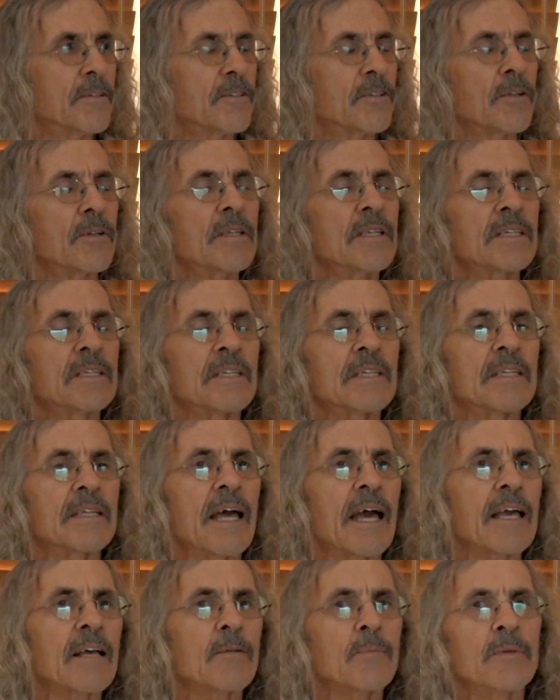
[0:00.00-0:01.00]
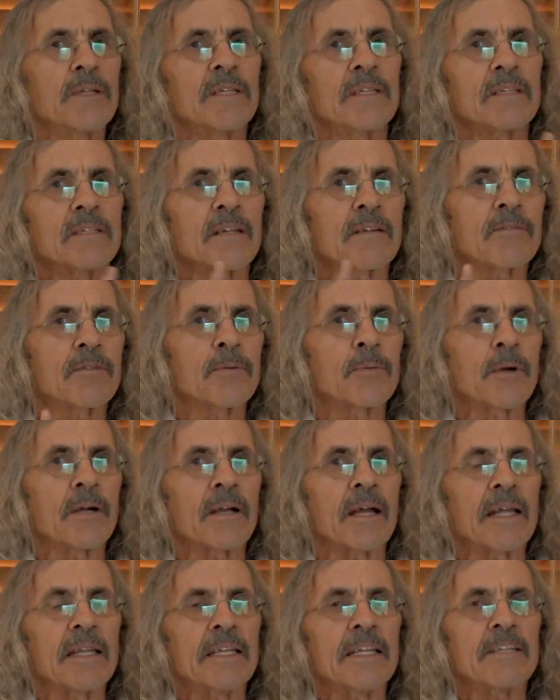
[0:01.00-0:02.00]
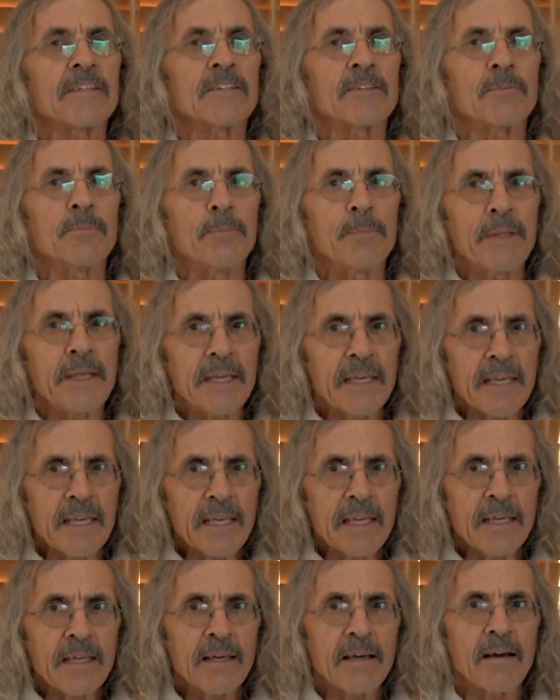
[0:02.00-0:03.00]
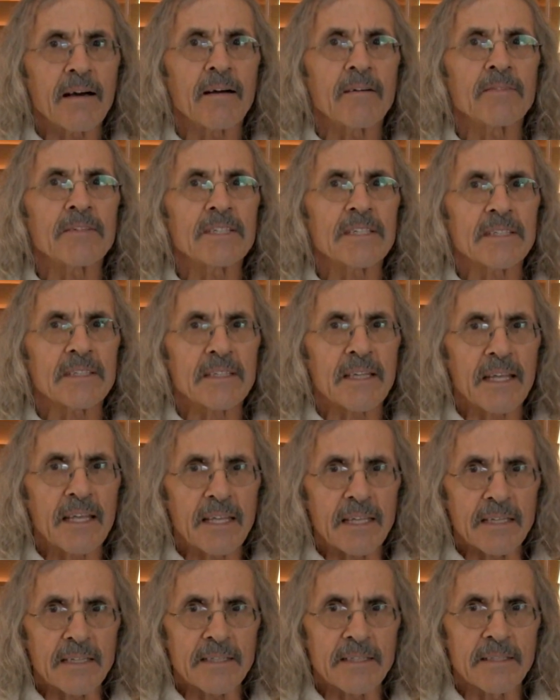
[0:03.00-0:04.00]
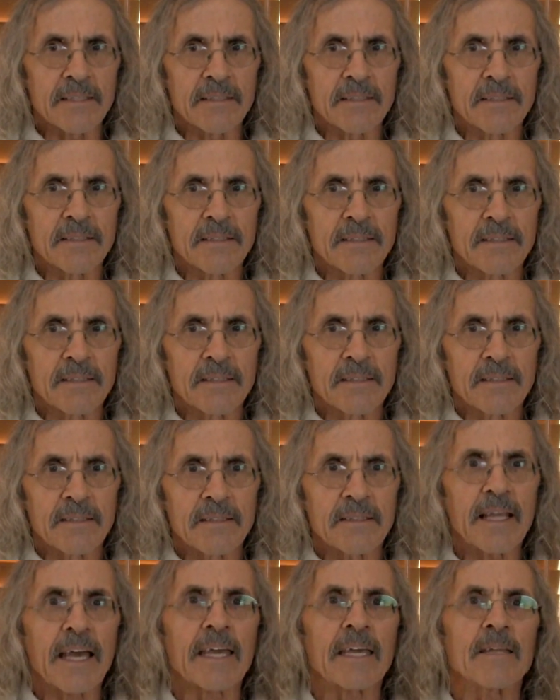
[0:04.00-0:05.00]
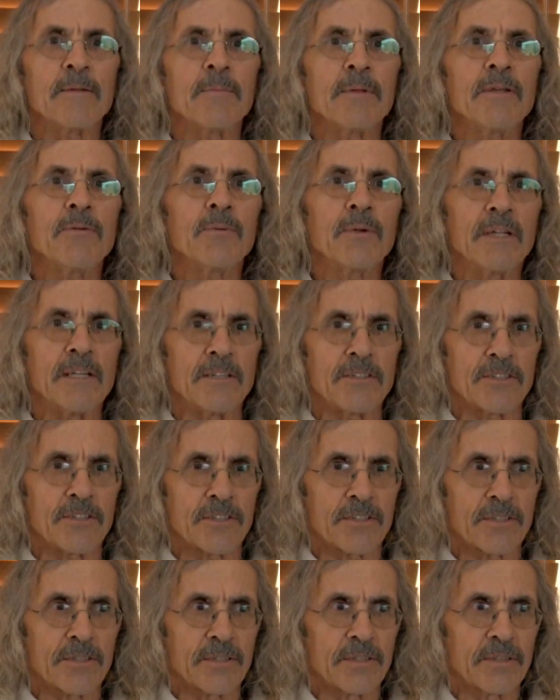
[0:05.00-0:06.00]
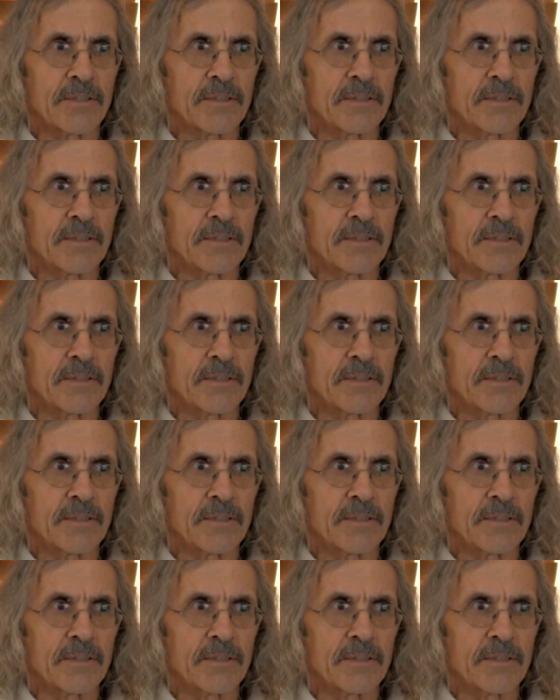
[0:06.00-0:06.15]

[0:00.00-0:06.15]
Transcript: So this entanglement is everywhere, and it's speaking of a state that can be reached